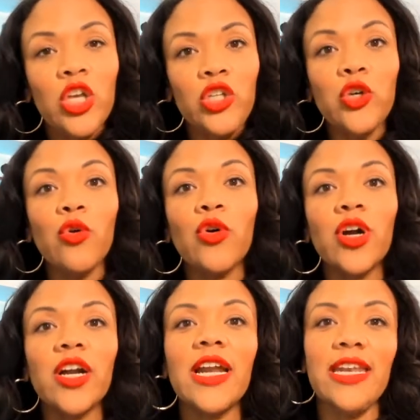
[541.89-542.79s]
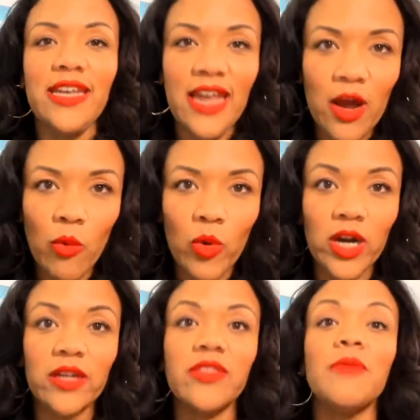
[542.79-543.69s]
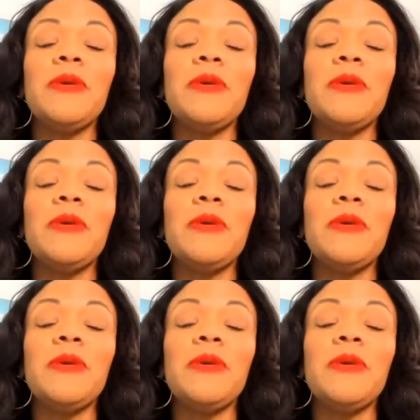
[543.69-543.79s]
your network, the